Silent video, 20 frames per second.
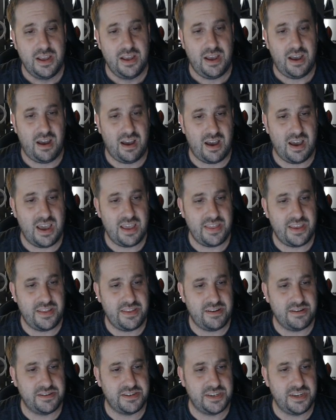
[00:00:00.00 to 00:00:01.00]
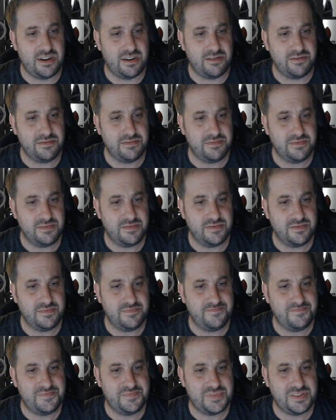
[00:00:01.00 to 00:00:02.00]
And then there's, a
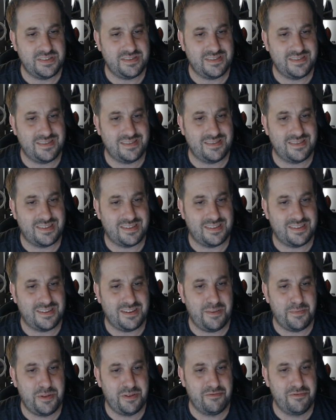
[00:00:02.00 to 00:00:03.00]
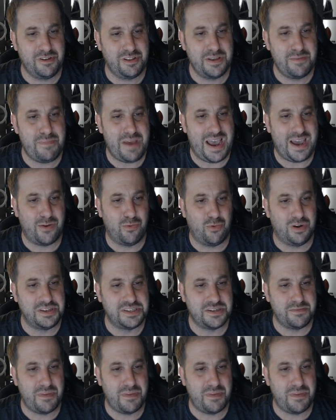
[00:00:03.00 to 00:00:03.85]
couple of really bad ones in my